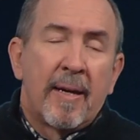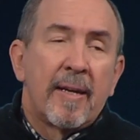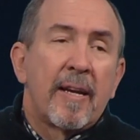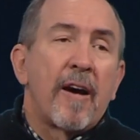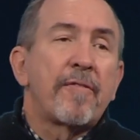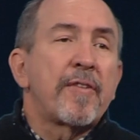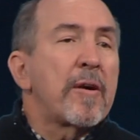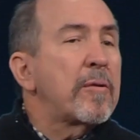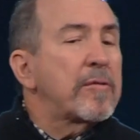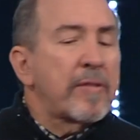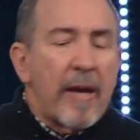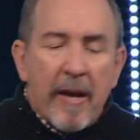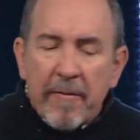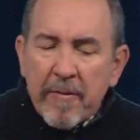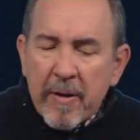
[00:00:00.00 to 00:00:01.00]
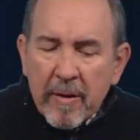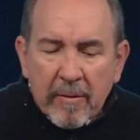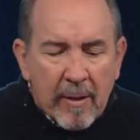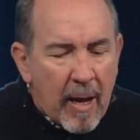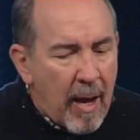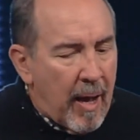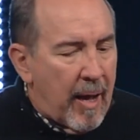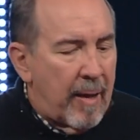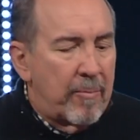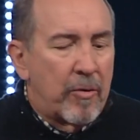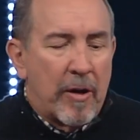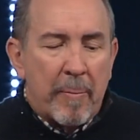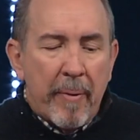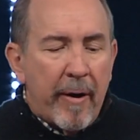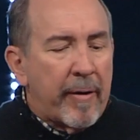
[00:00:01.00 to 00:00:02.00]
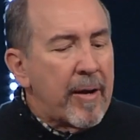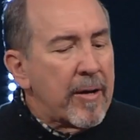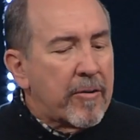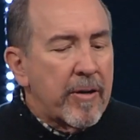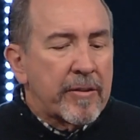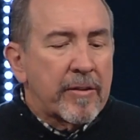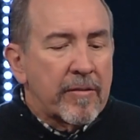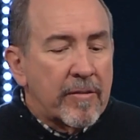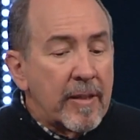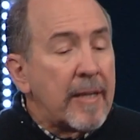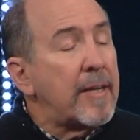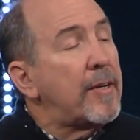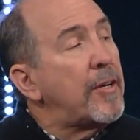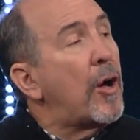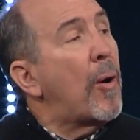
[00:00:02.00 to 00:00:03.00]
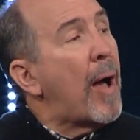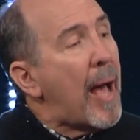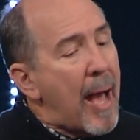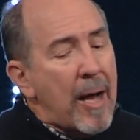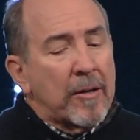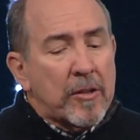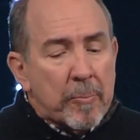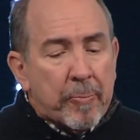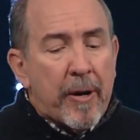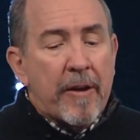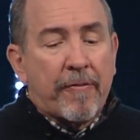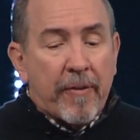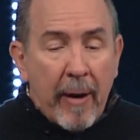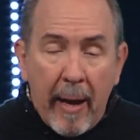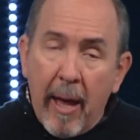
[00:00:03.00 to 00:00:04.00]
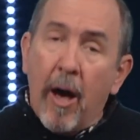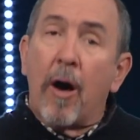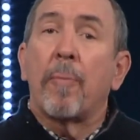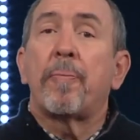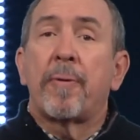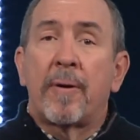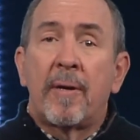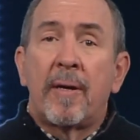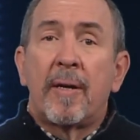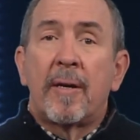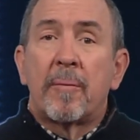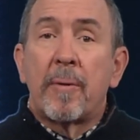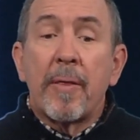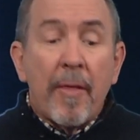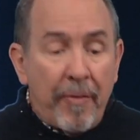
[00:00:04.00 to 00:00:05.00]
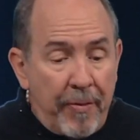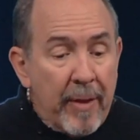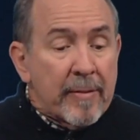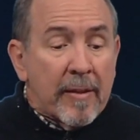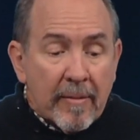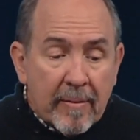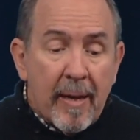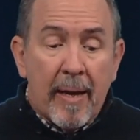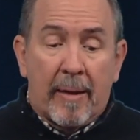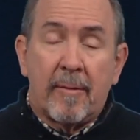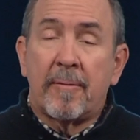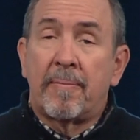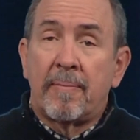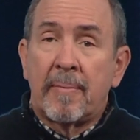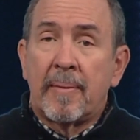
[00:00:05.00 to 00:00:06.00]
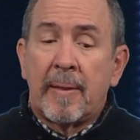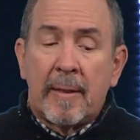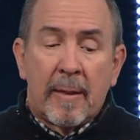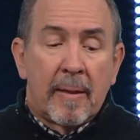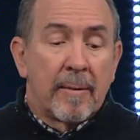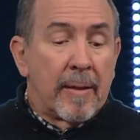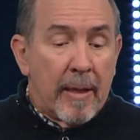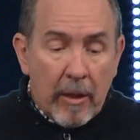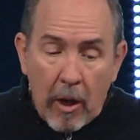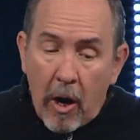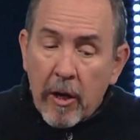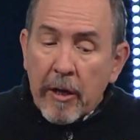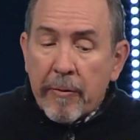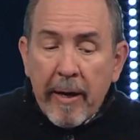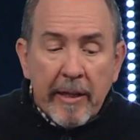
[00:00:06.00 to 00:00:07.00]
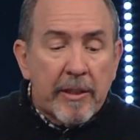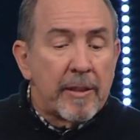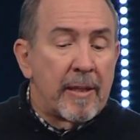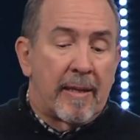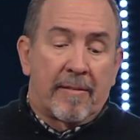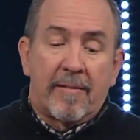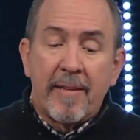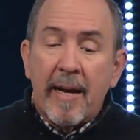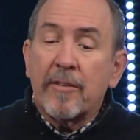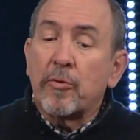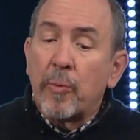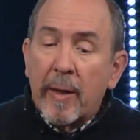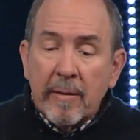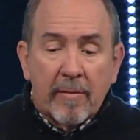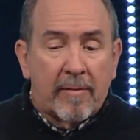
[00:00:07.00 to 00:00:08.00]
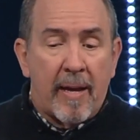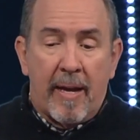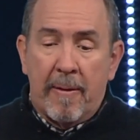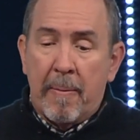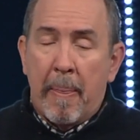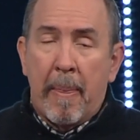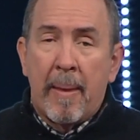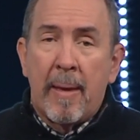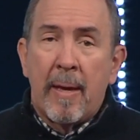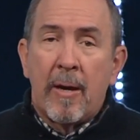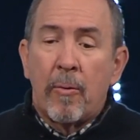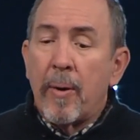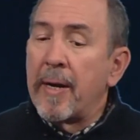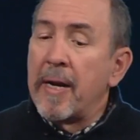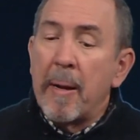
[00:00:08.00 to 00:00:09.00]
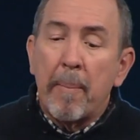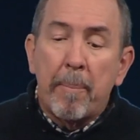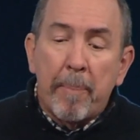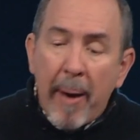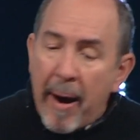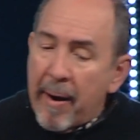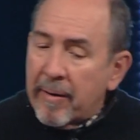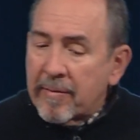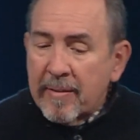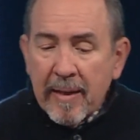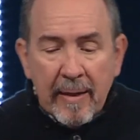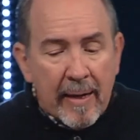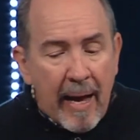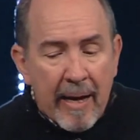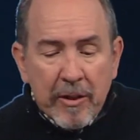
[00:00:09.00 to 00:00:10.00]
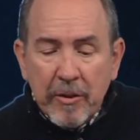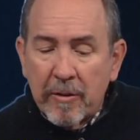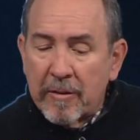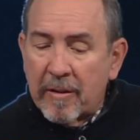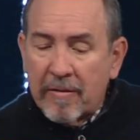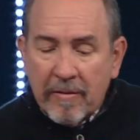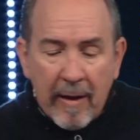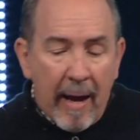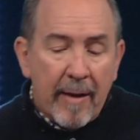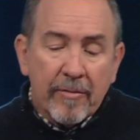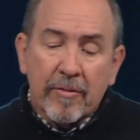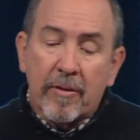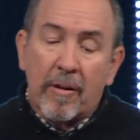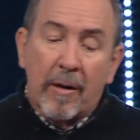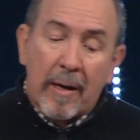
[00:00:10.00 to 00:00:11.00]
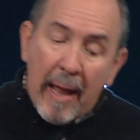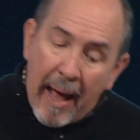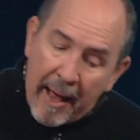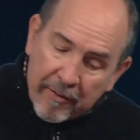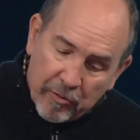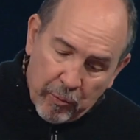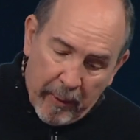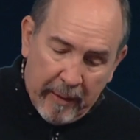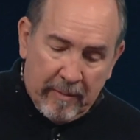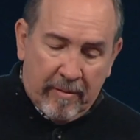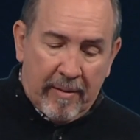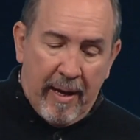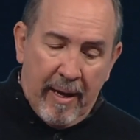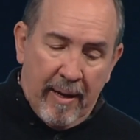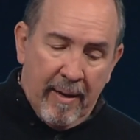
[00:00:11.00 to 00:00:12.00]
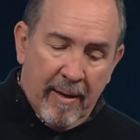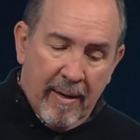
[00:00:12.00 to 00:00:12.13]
Now, if there was ever a time when American Christians needed to know how to pray for help, brother, this is it. The inauguration is next Wednesday. What an embarrassing national disaster last Wednesday.